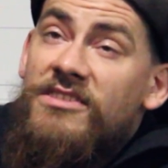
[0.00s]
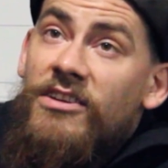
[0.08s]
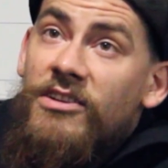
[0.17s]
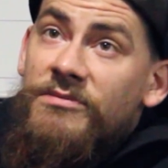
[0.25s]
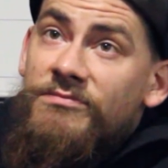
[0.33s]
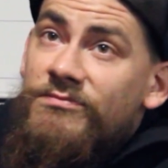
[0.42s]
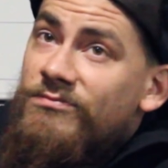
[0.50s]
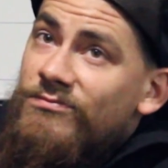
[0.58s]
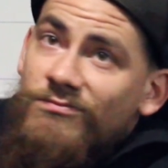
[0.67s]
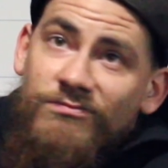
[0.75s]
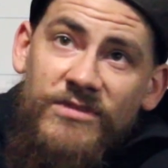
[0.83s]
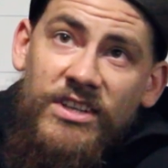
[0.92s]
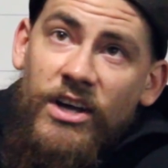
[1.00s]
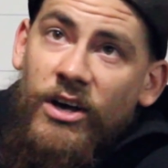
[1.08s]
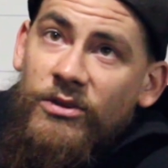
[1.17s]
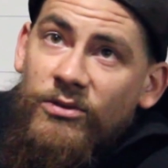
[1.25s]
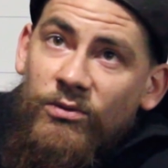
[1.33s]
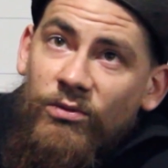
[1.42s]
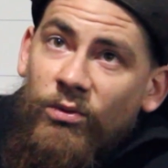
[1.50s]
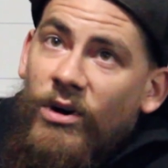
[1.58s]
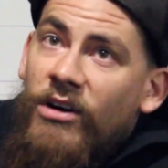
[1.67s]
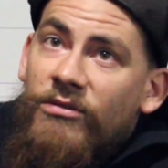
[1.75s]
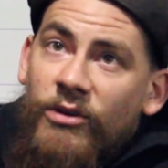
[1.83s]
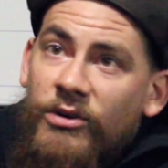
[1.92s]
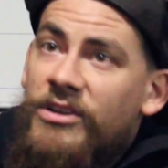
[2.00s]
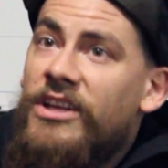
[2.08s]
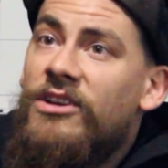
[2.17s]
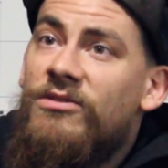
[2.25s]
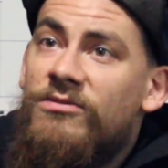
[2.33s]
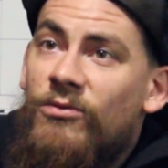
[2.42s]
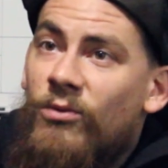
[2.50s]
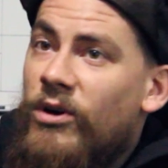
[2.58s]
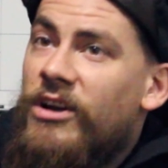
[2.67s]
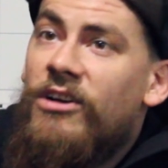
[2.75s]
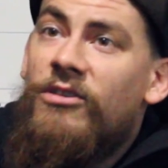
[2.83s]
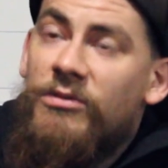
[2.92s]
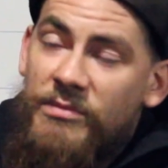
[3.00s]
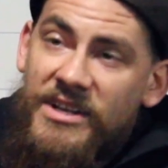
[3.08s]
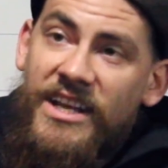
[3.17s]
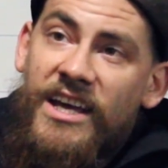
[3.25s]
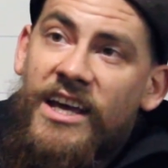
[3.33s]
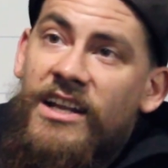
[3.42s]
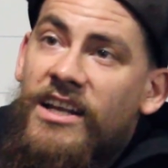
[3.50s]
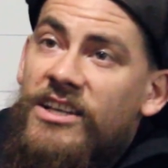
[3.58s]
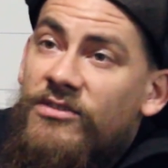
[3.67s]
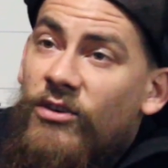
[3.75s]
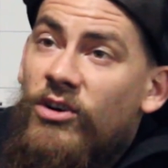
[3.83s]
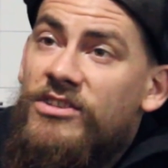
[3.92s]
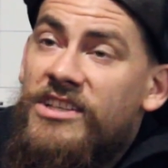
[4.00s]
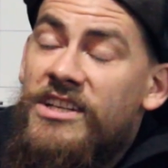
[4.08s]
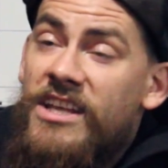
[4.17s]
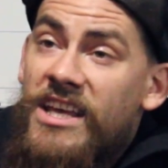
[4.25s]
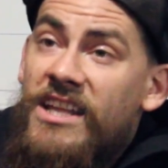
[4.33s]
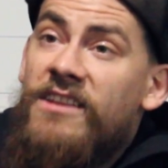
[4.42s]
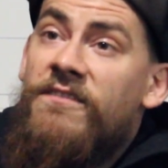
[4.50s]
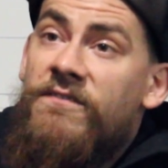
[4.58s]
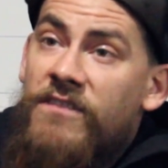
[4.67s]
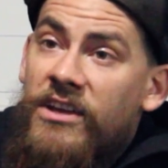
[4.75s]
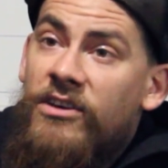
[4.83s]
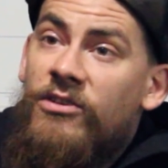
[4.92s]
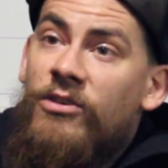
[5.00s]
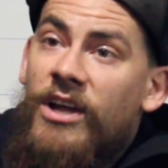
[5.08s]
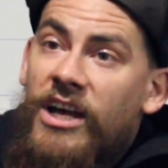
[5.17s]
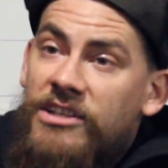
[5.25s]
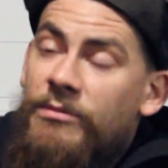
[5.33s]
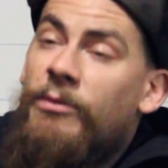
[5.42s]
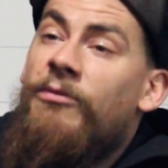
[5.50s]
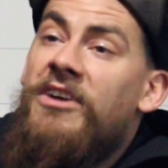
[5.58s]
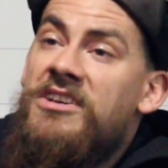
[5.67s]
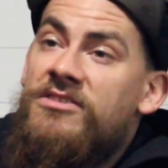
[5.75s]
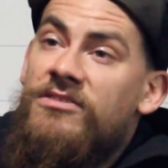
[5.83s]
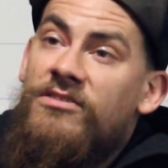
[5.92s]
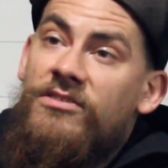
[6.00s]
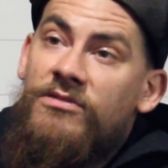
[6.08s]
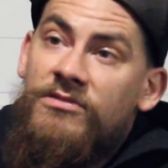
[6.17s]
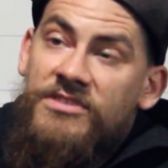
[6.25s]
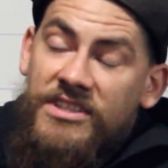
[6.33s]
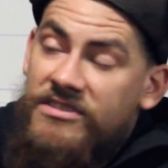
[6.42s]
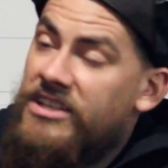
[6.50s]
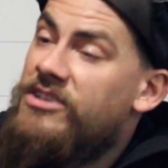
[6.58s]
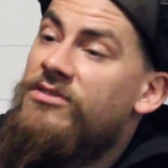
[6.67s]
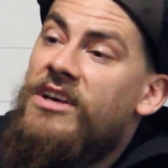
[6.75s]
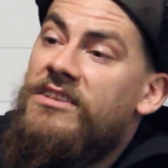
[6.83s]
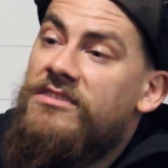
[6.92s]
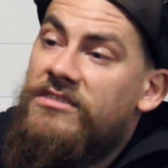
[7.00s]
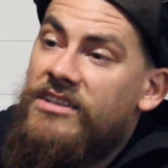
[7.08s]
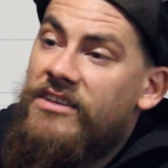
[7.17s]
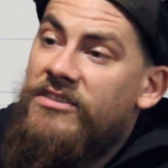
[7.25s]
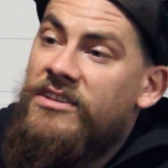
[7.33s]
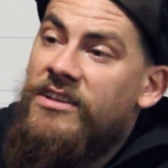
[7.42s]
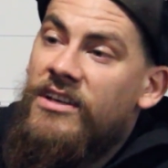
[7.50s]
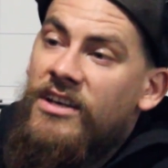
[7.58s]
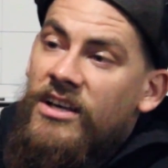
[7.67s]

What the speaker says: started 12, 13, working on with my dad. As far as in the field as a professional, since like 2011,